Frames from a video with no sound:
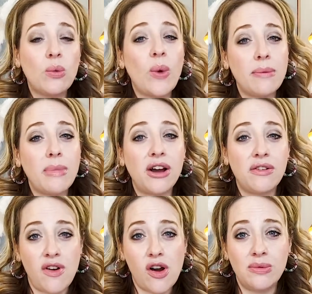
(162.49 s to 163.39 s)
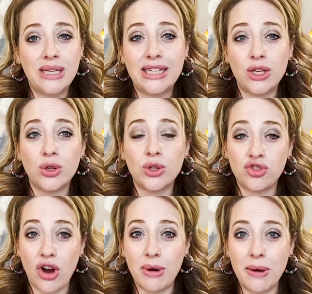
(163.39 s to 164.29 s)
Wegmeyer Farms has their little
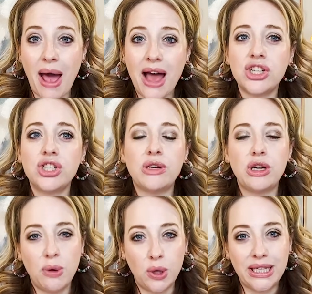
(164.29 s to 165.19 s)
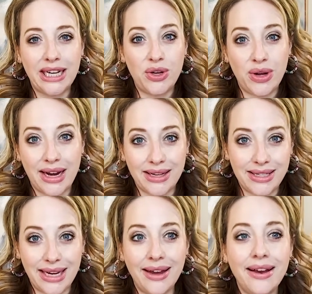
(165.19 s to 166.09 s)
strawberry patch. So when you're pulling in, you can kind of
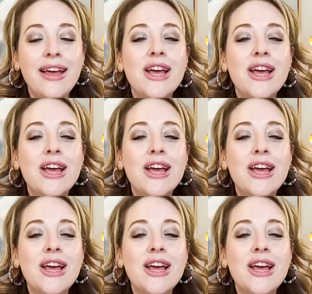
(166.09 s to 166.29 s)
see it.